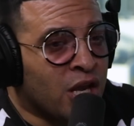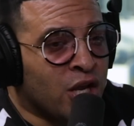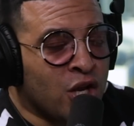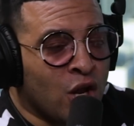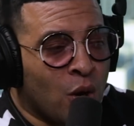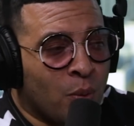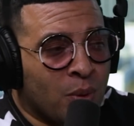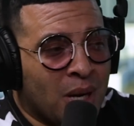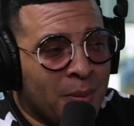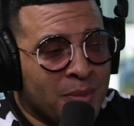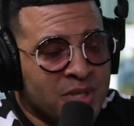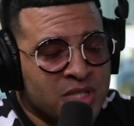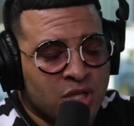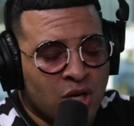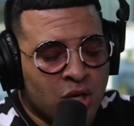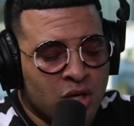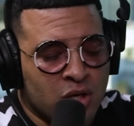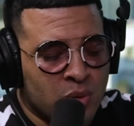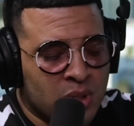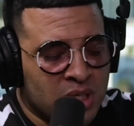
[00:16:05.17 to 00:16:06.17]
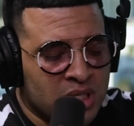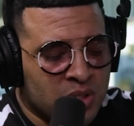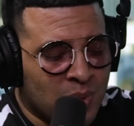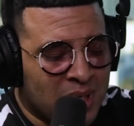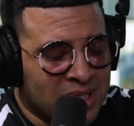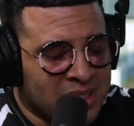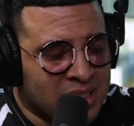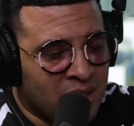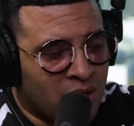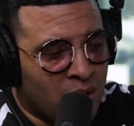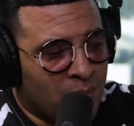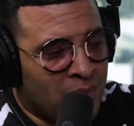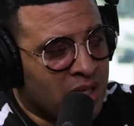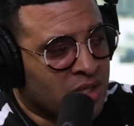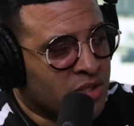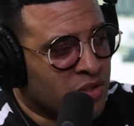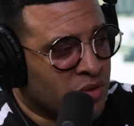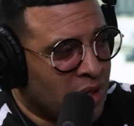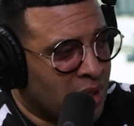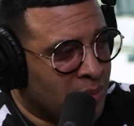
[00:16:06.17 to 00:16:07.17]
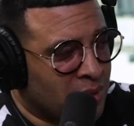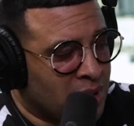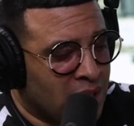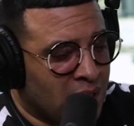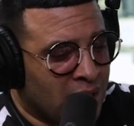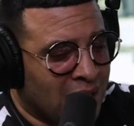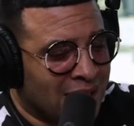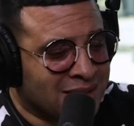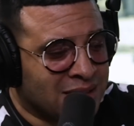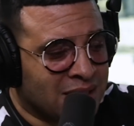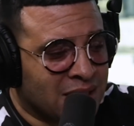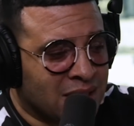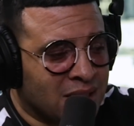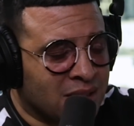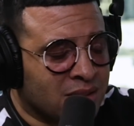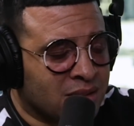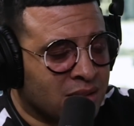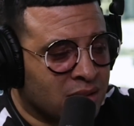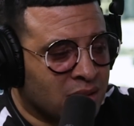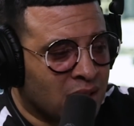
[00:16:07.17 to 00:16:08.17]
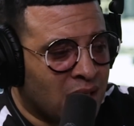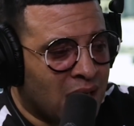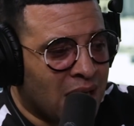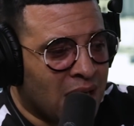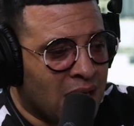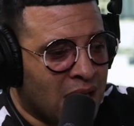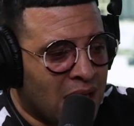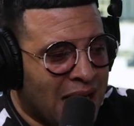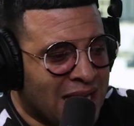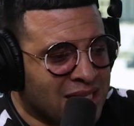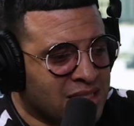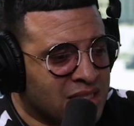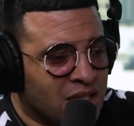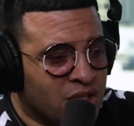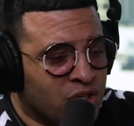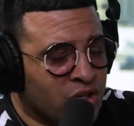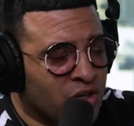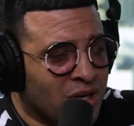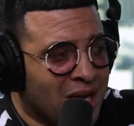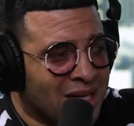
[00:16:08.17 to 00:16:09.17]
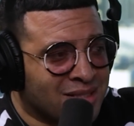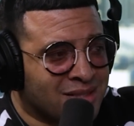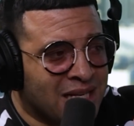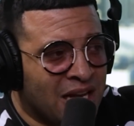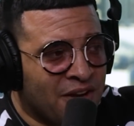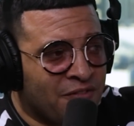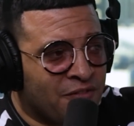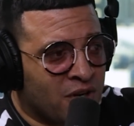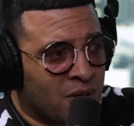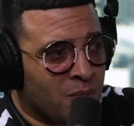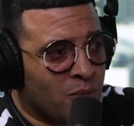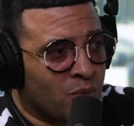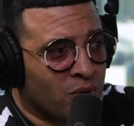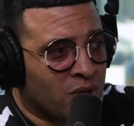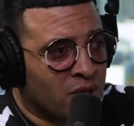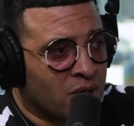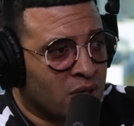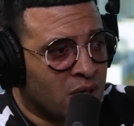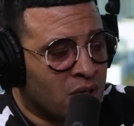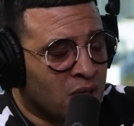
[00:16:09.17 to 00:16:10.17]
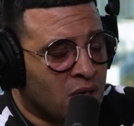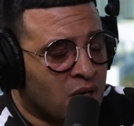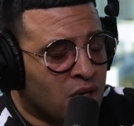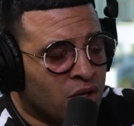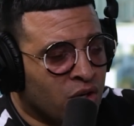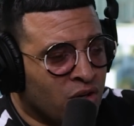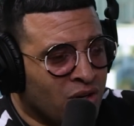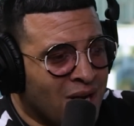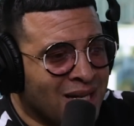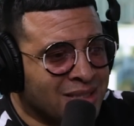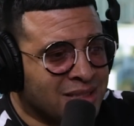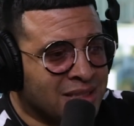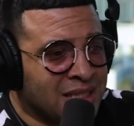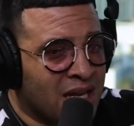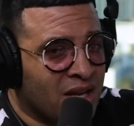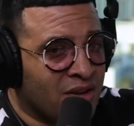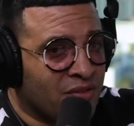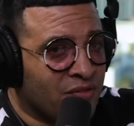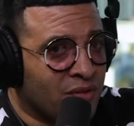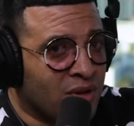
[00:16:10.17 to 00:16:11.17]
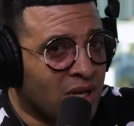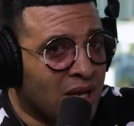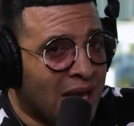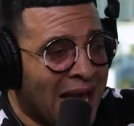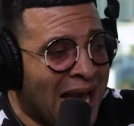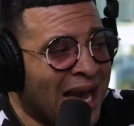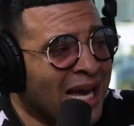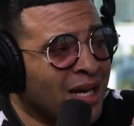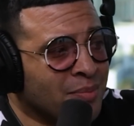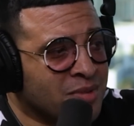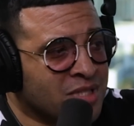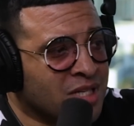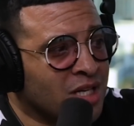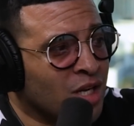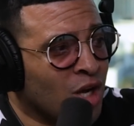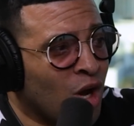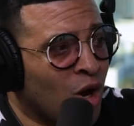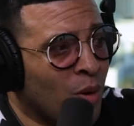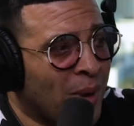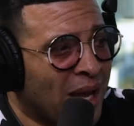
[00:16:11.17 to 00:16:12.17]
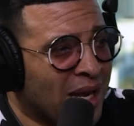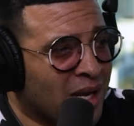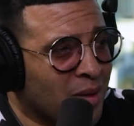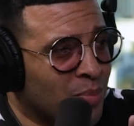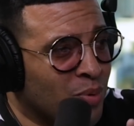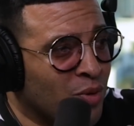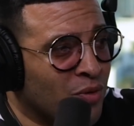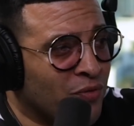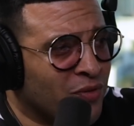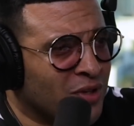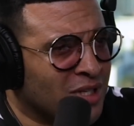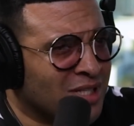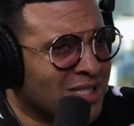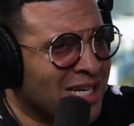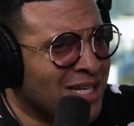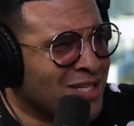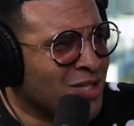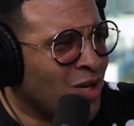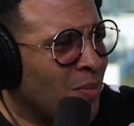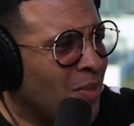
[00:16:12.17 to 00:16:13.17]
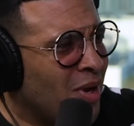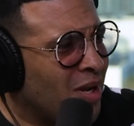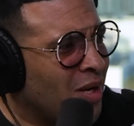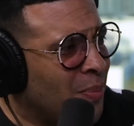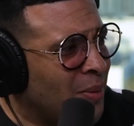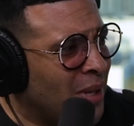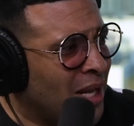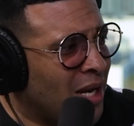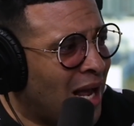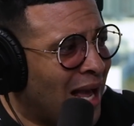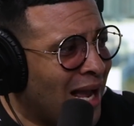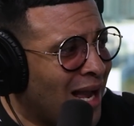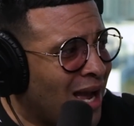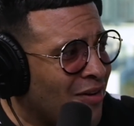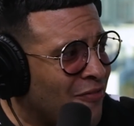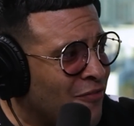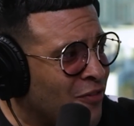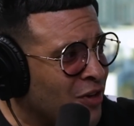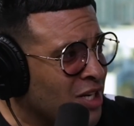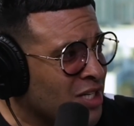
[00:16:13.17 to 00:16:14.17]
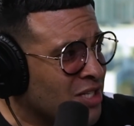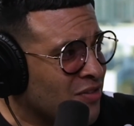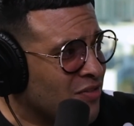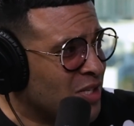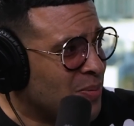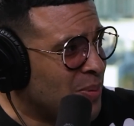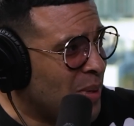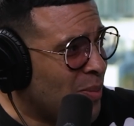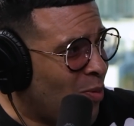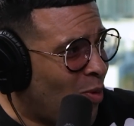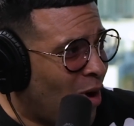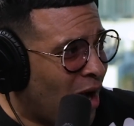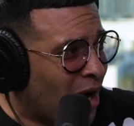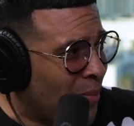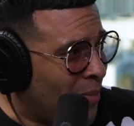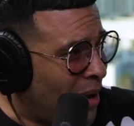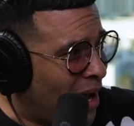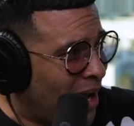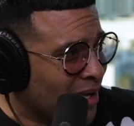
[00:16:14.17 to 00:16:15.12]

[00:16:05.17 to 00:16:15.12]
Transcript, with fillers: You know what I'm gonna start doing? This is what I said on my Instagram today. I said, listen, I said, you're not safe anymore. You're not safe. Adam's gonna go back and pull footage. He told me on the plane, I got footage of these people walking